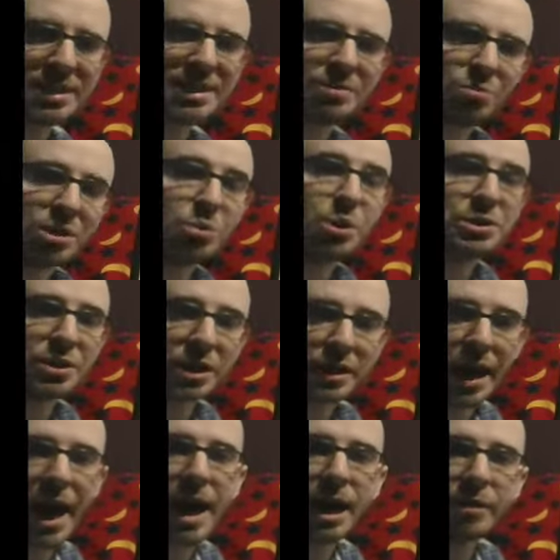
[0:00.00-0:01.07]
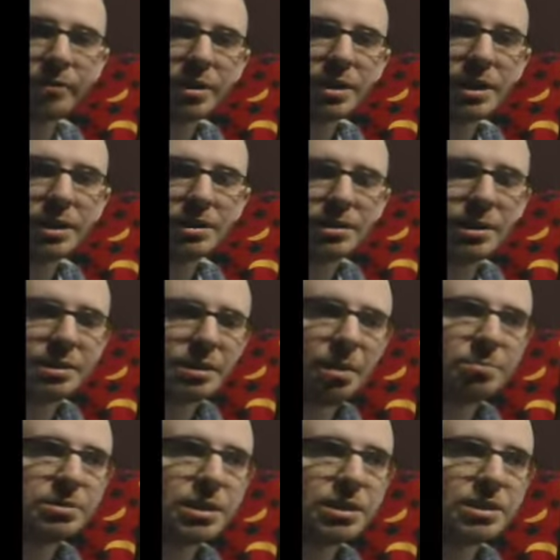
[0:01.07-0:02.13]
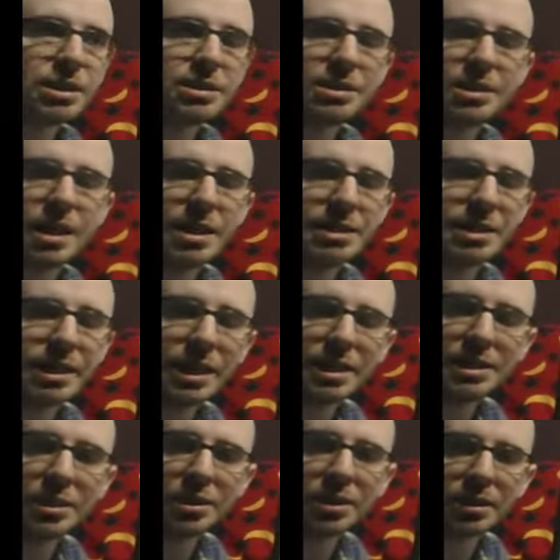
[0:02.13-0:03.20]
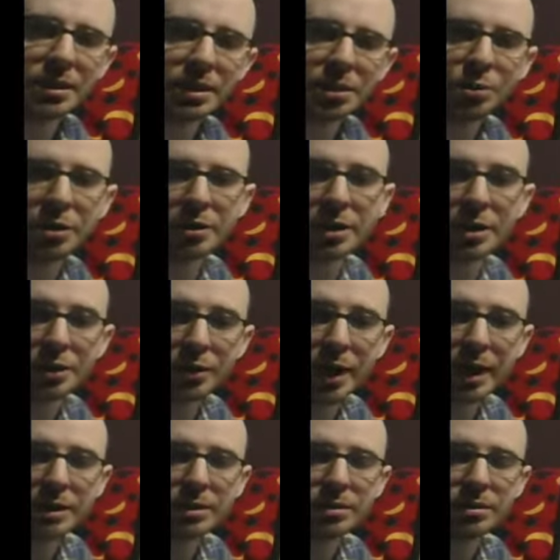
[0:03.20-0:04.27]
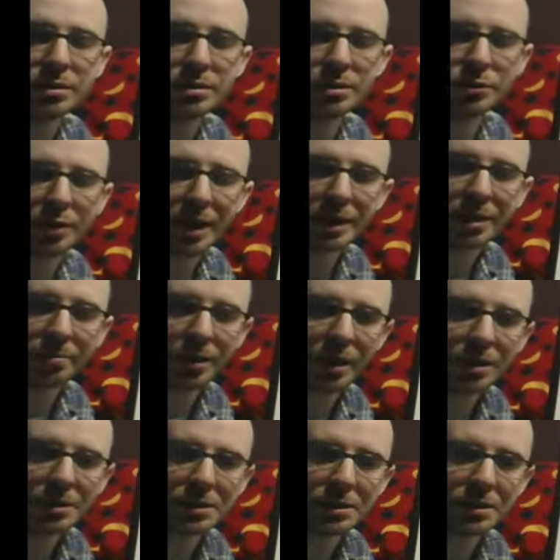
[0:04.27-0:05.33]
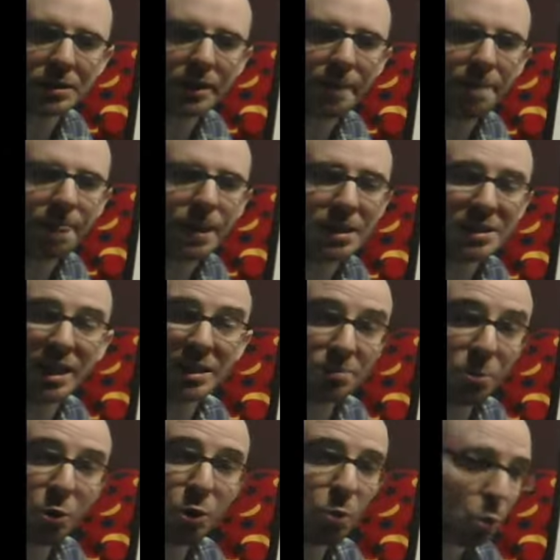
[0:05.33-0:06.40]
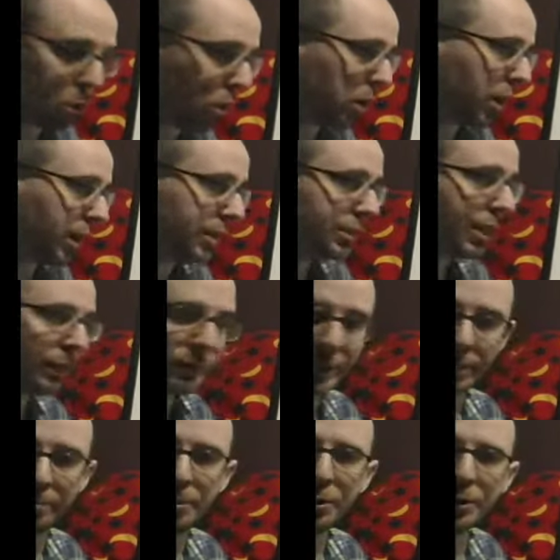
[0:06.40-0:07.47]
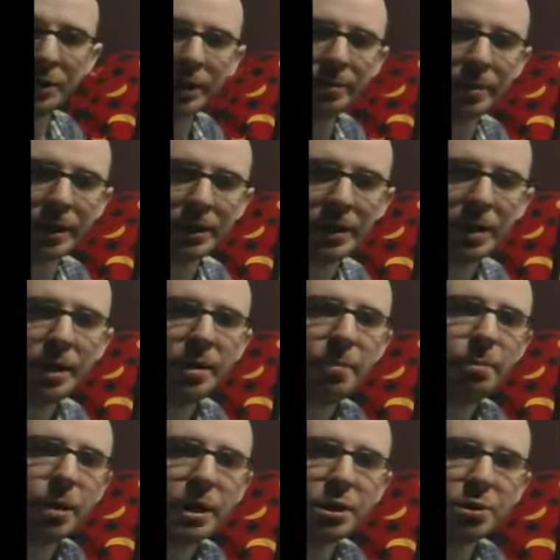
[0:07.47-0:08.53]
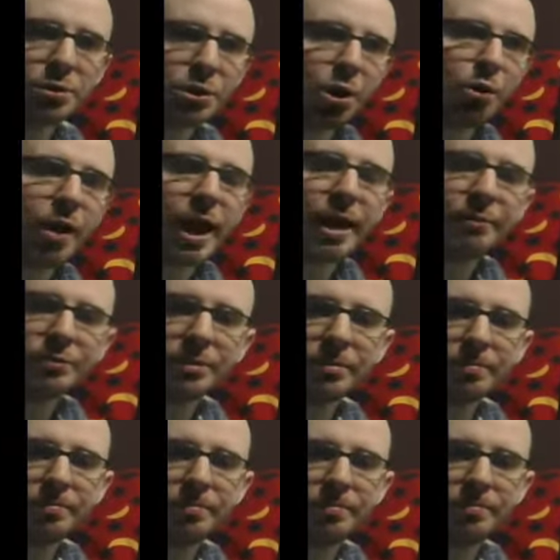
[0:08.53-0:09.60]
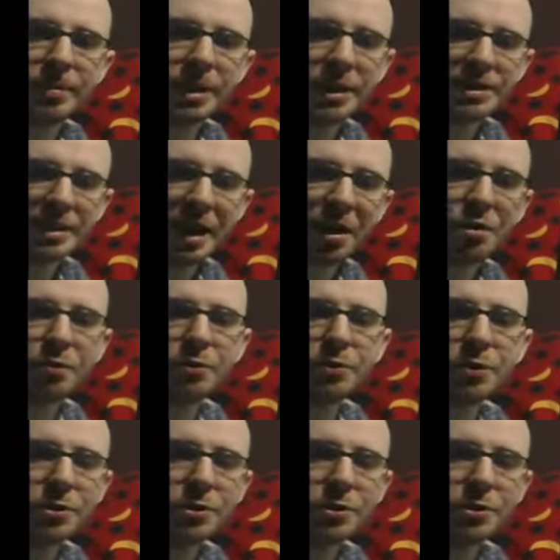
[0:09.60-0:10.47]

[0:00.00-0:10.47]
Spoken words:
once you get the hang of it, in some sense it's easier to deal with than direct comparisons. It's more work because you have to compute a limit, but you don't have to be as careful. You